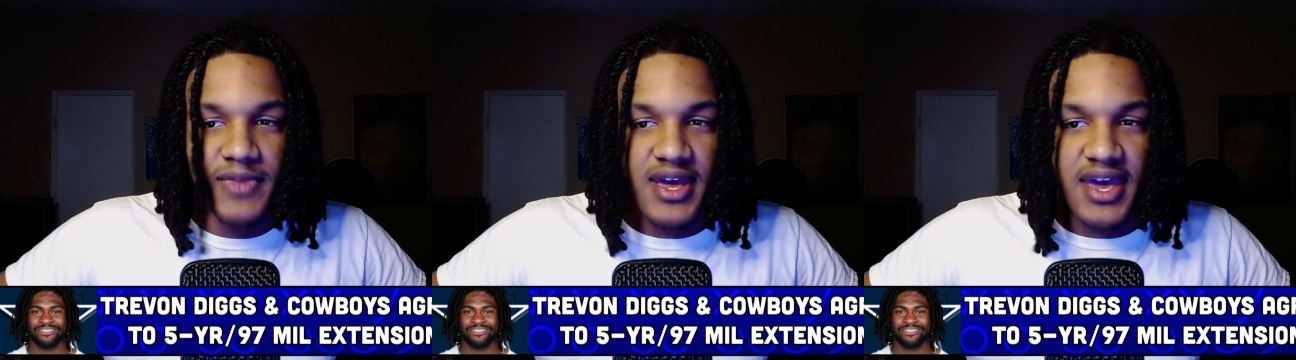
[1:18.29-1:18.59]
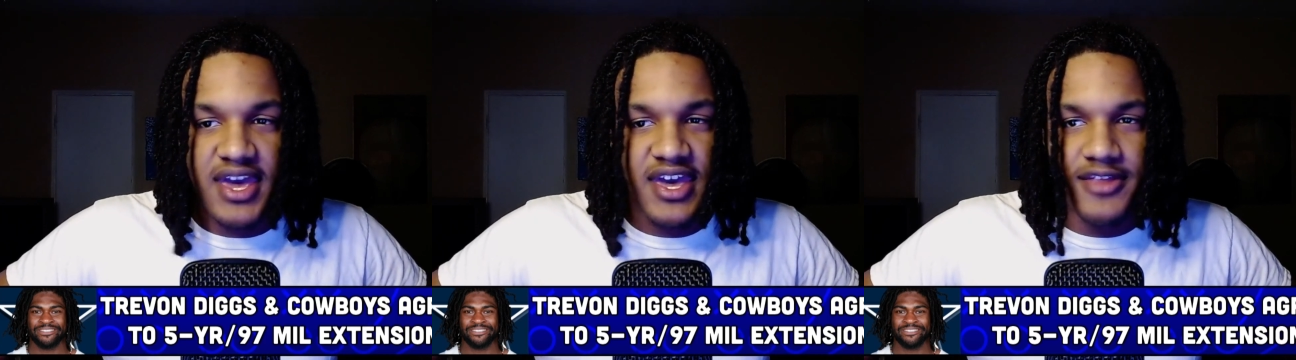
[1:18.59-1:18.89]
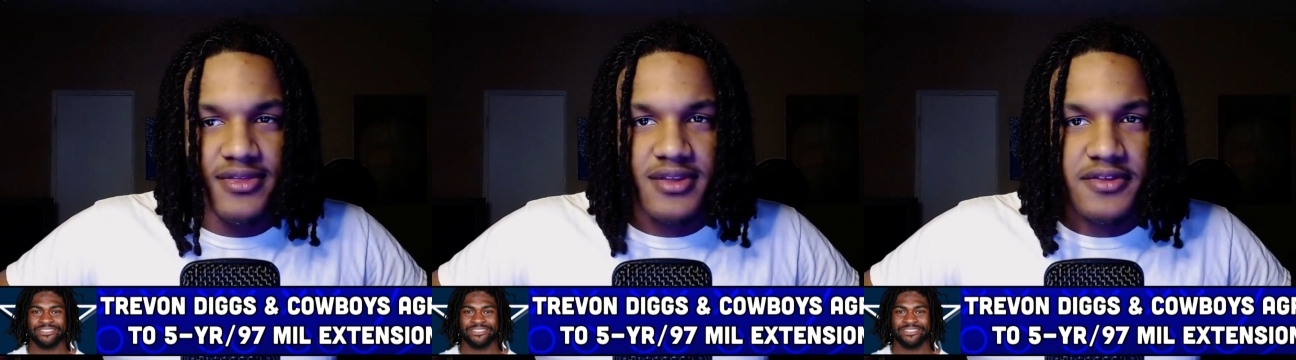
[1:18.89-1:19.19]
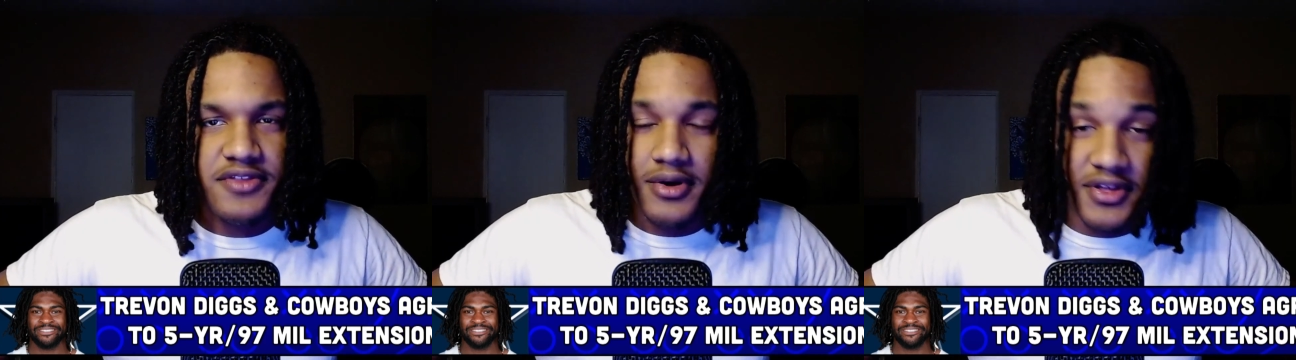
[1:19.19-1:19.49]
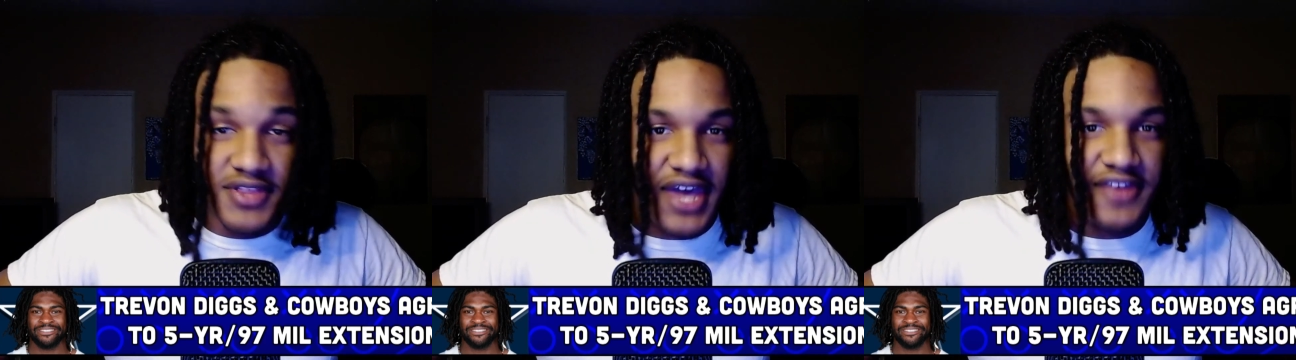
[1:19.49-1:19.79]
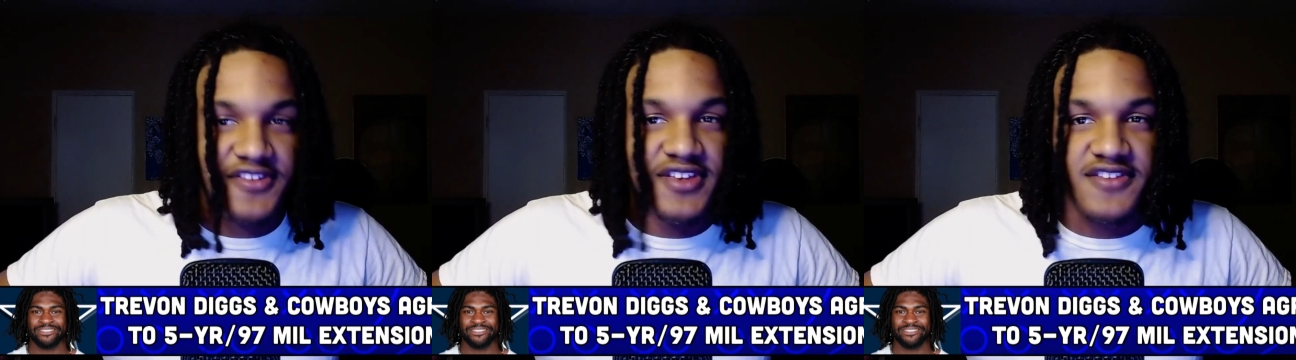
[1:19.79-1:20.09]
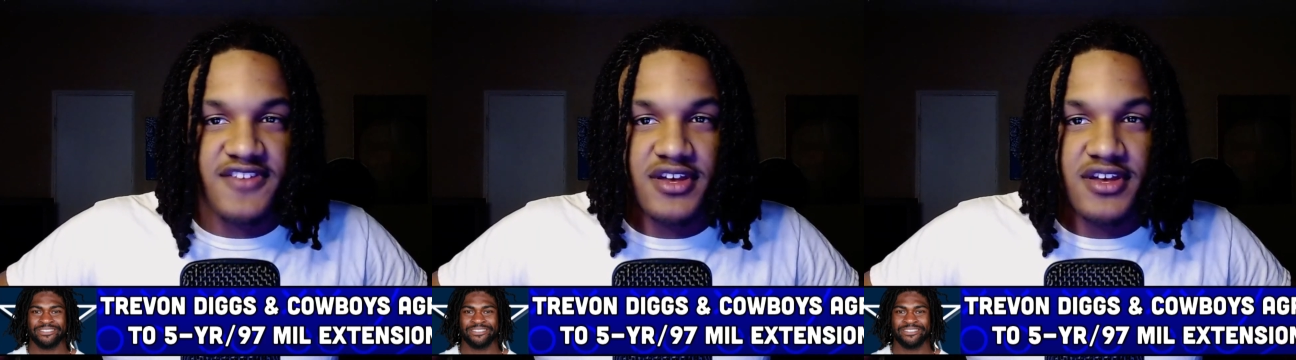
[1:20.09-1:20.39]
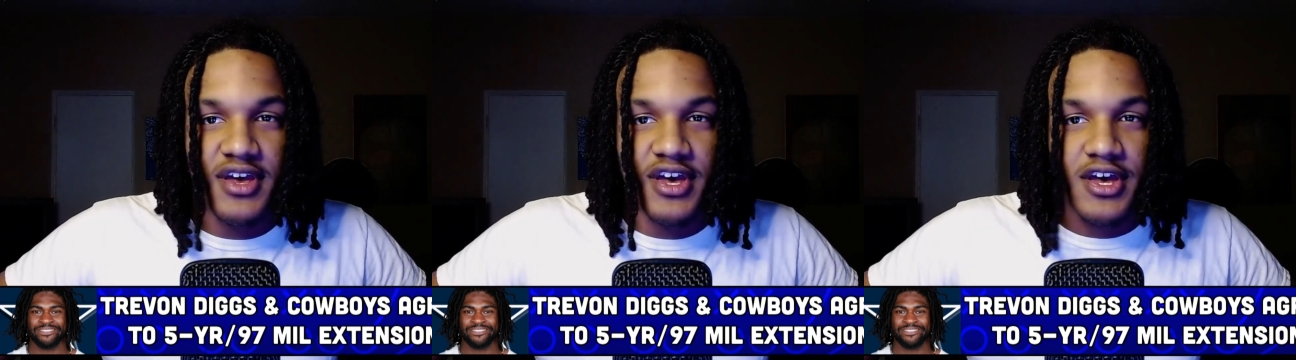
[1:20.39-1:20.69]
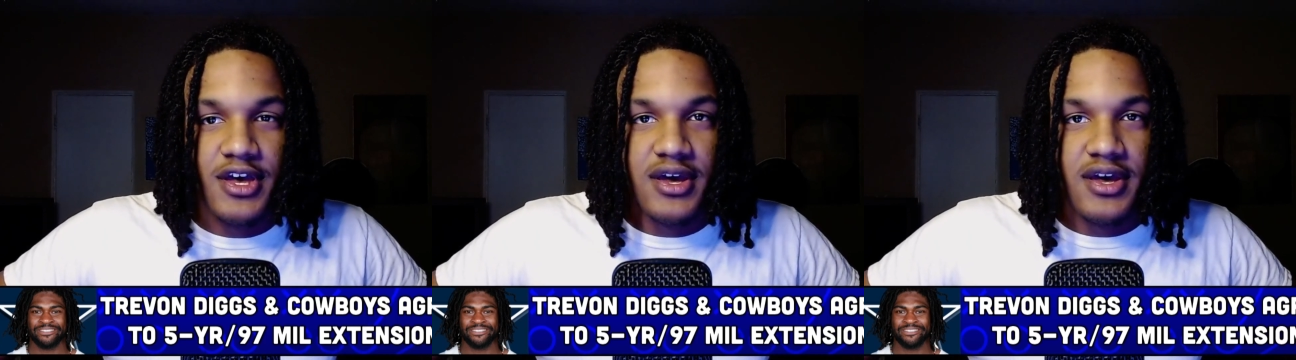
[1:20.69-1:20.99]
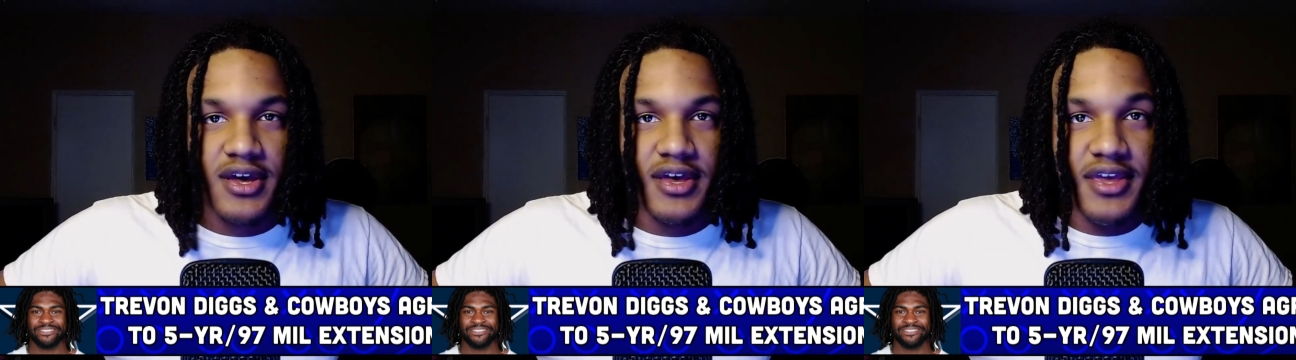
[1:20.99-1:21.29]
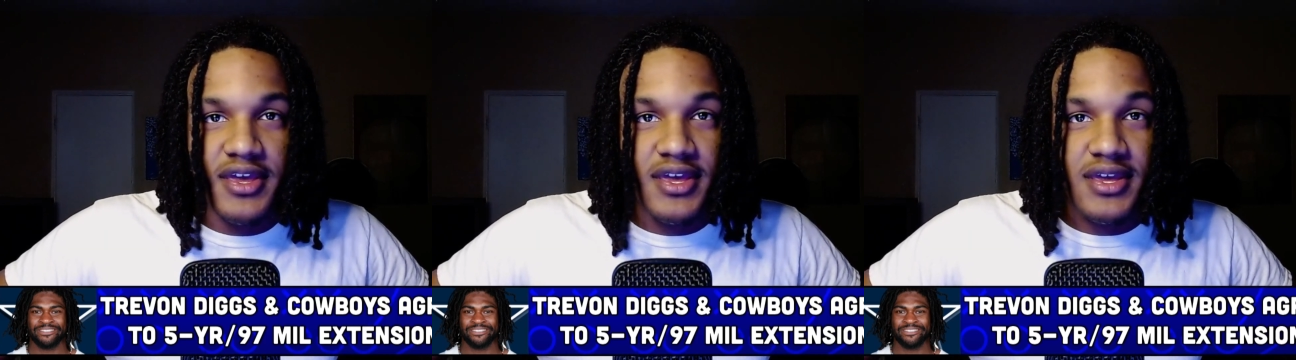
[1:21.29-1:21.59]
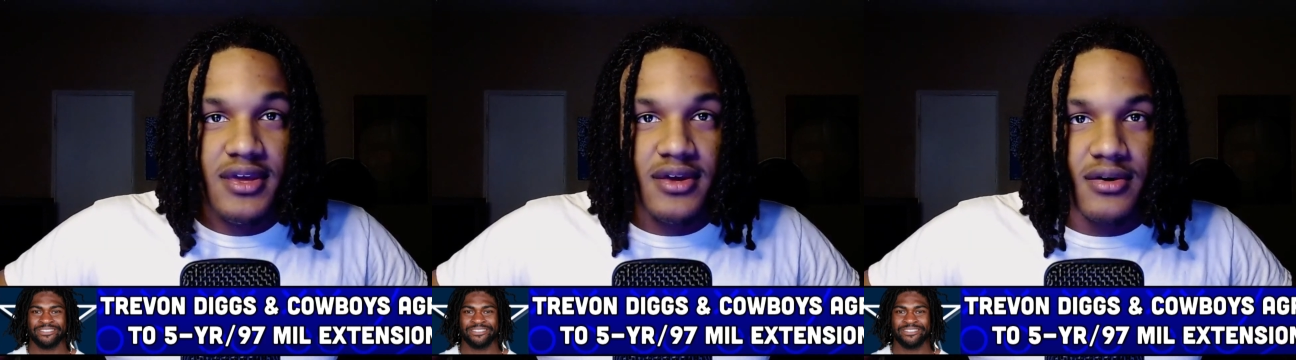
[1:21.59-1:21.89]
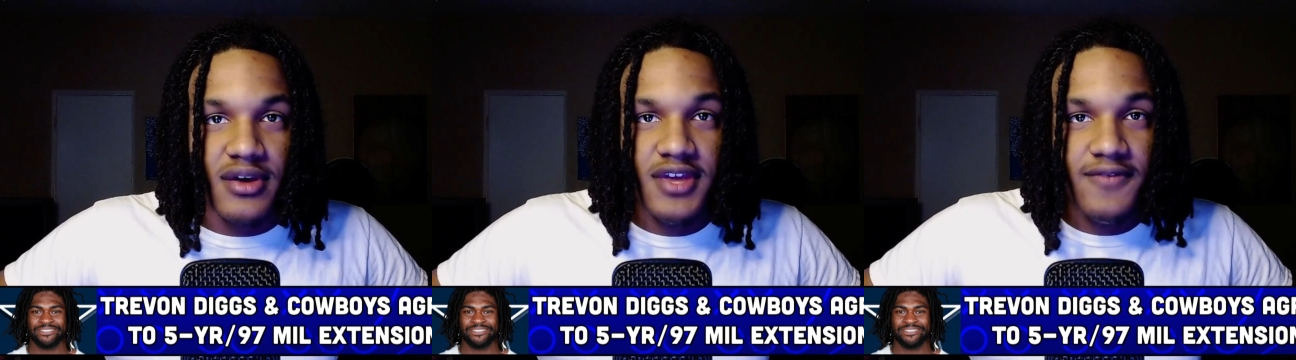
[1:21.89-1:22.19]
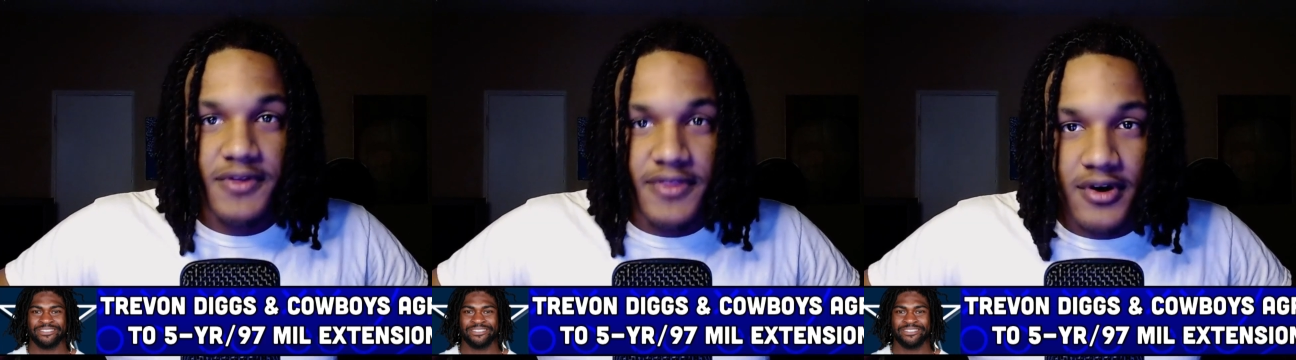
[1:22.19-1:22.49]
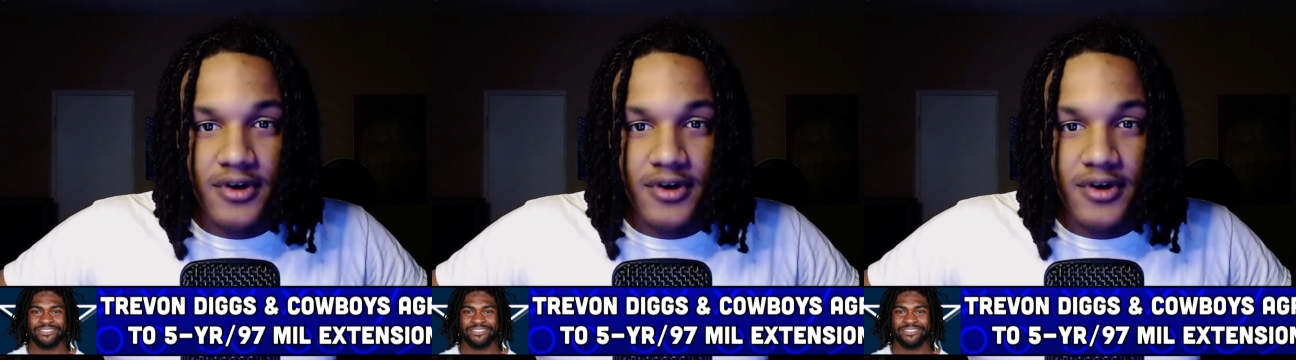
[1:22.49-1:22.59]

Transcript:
Speaker 1: And during that season, he, even though